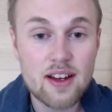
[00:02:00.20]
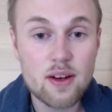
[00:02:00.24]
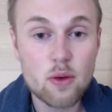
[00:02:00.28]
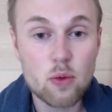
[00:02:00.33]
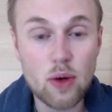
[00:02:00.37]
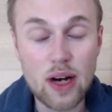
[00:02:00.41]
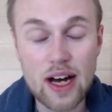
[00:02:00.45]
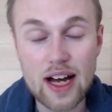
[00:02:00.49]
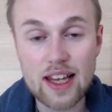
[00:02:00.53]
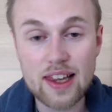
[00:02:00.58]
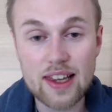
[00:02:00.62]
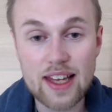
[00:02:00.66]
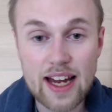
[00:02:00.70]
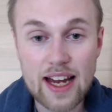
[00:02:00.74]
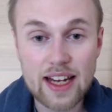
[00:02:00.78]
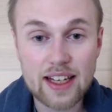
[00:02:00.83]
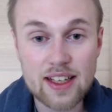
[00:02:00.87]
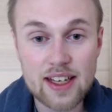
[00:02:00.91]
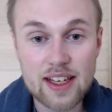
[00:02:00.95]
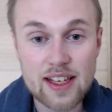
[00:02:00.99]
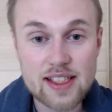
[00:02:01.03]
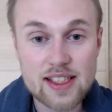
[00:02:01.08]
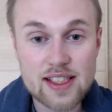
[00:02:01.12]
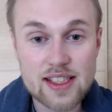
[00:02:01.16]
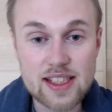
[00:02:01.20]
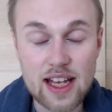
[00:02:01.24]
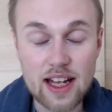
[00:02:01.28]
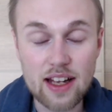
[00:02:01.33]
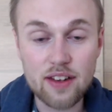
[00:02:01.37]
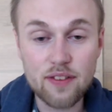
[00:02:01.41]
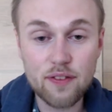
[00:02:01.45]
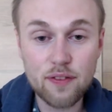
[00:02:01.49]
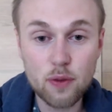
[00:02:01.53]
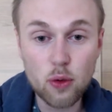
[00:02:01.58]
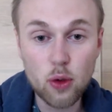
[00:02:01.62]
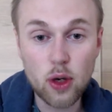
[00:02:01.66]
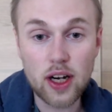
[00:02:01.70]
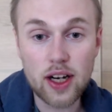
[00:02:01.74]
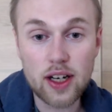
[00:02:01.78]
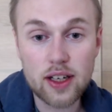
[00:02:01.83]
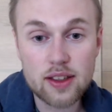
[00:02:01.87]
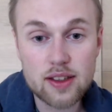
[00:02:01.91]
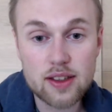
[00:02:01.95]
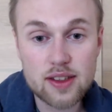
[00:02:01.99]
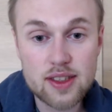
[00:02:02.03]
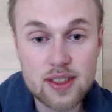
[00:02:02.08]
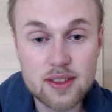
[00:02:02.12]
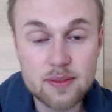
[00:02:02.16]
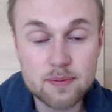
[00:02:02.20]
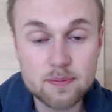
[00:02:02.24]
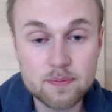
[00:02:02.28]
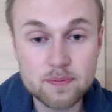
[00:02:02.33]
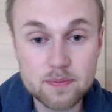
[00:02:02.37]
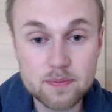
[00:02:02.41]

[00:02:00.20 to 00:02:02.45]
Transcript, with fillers: while lacking self worth.